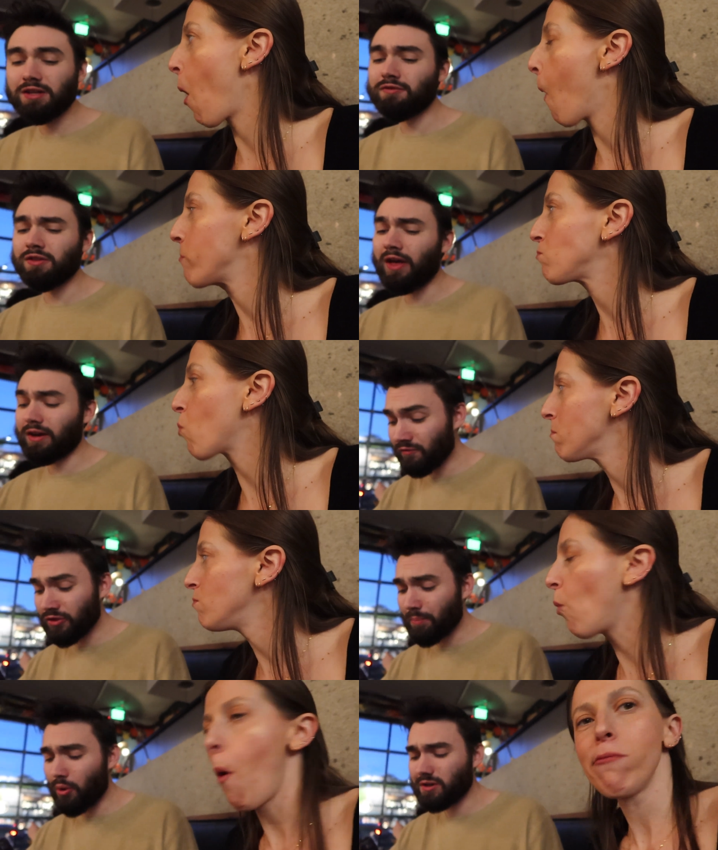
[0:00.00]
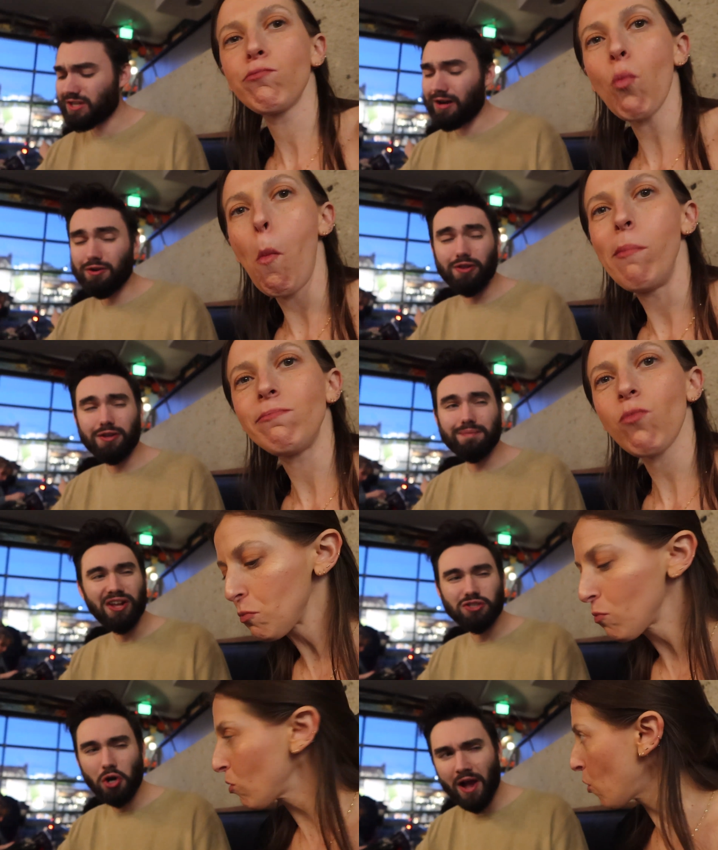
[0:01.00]
Speaker 1: even like even the pork taco, like could
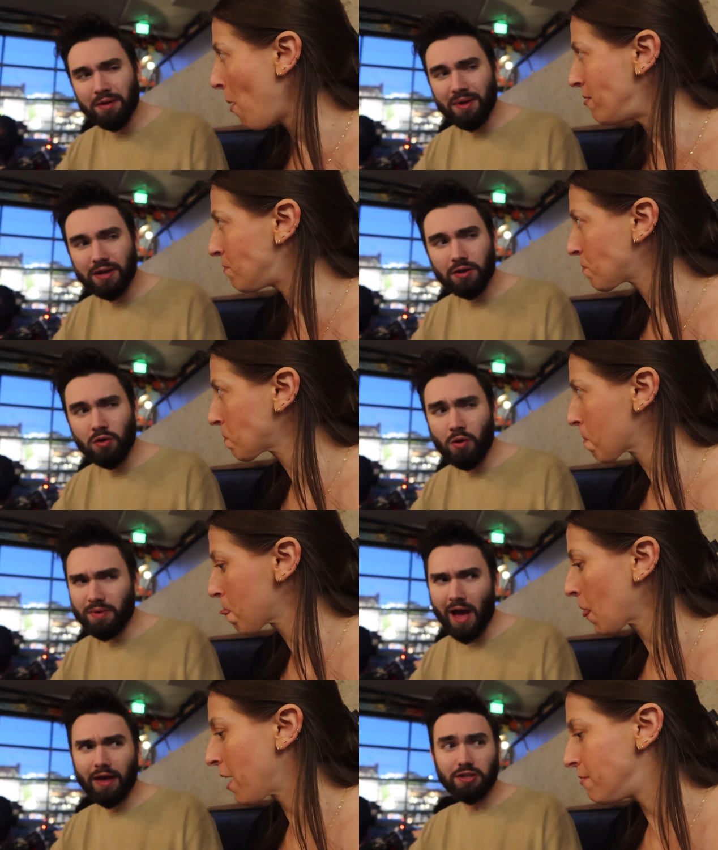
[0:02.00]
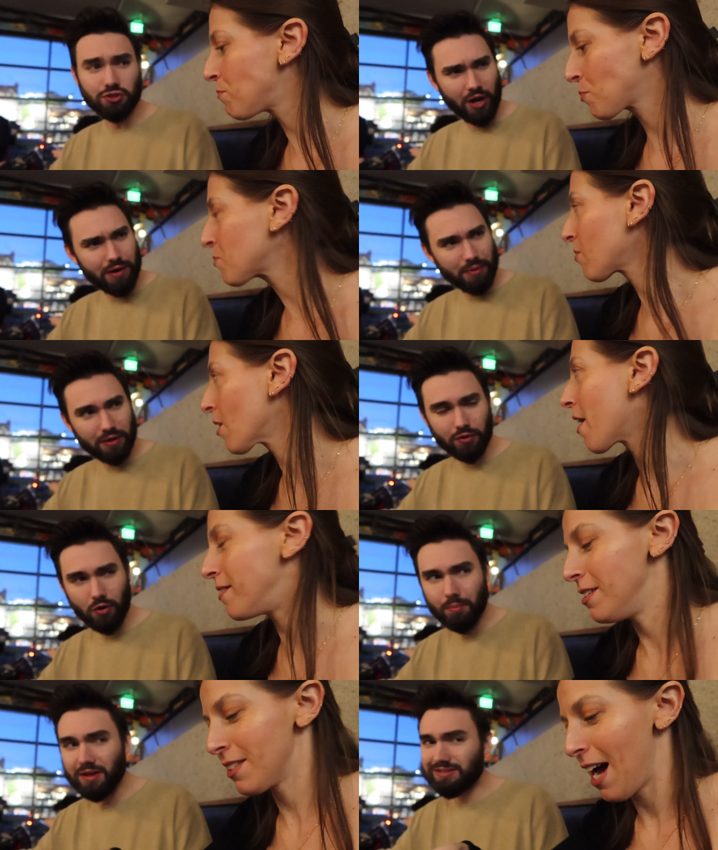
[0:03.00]
I try to make it at home? Yeah, I can try
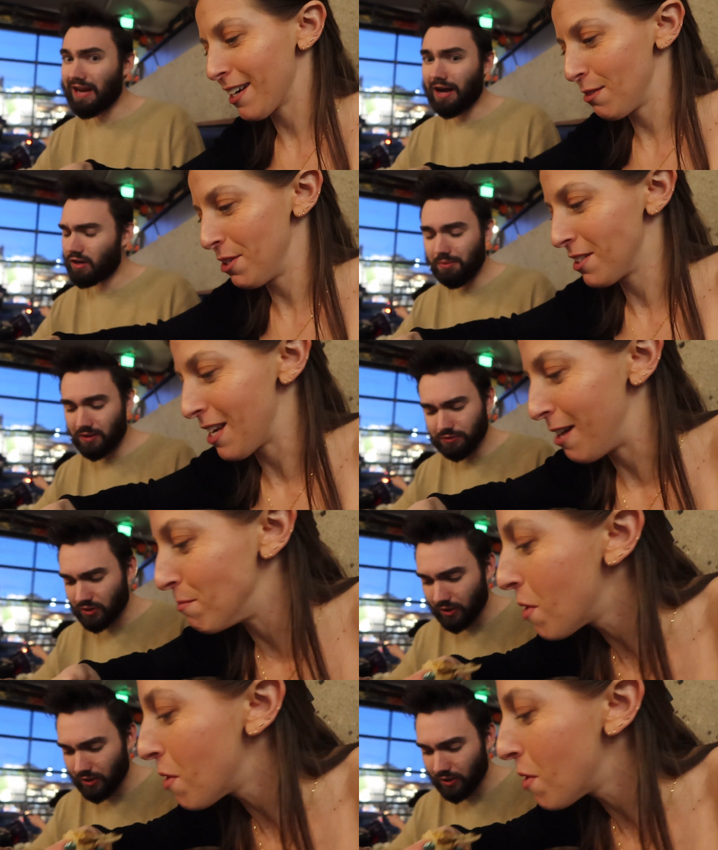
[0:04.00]
to make it. It's,